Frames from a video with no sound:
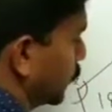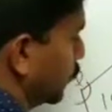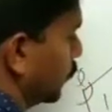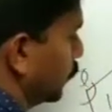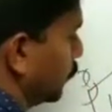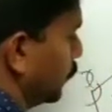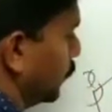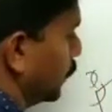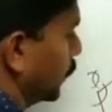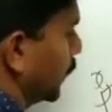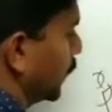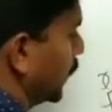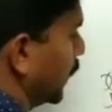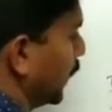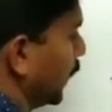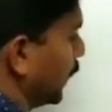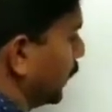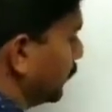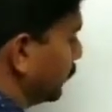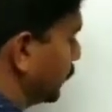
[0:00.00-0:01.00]
So
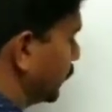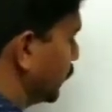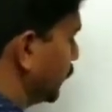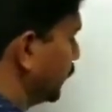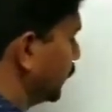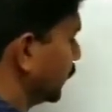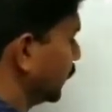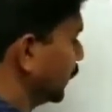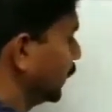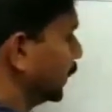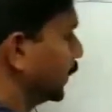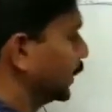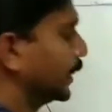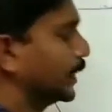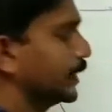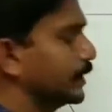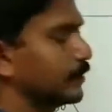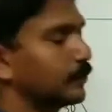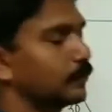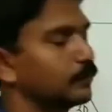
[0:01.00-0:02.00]
you can add
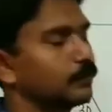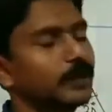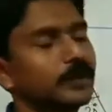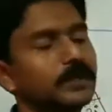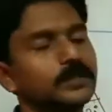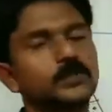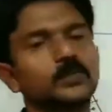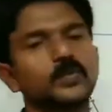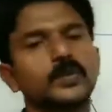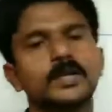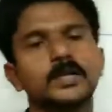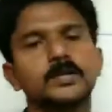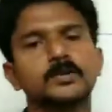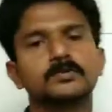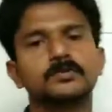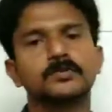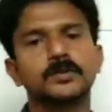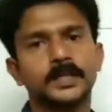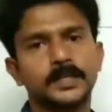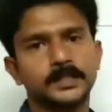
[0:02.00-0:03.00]
everything and find the
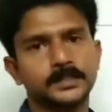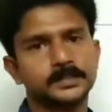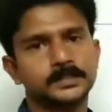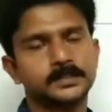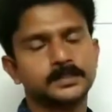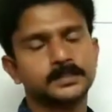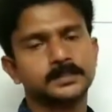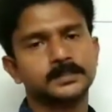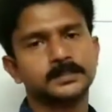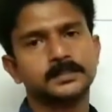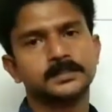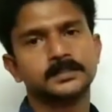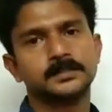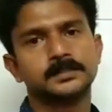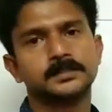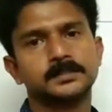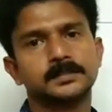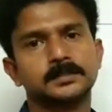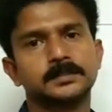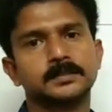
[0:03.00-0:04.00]
value of x.